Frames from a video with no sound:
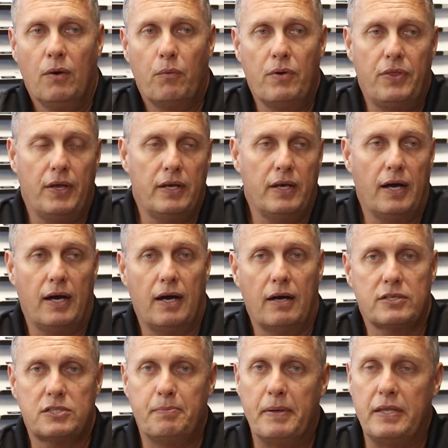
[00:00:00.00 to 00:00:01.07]
within
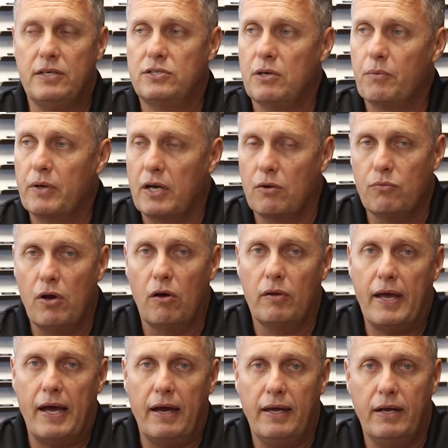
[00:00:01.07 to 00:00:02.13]
uh, Smithies that we're going to
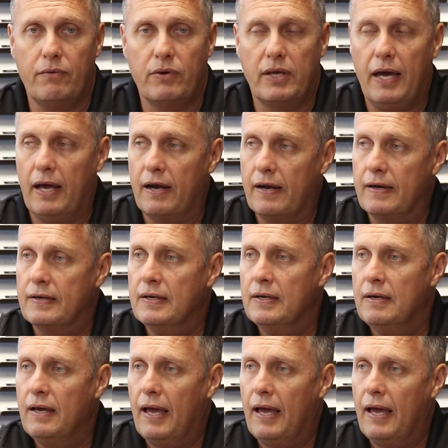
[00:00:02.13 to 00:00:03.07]
roll out here in Canada,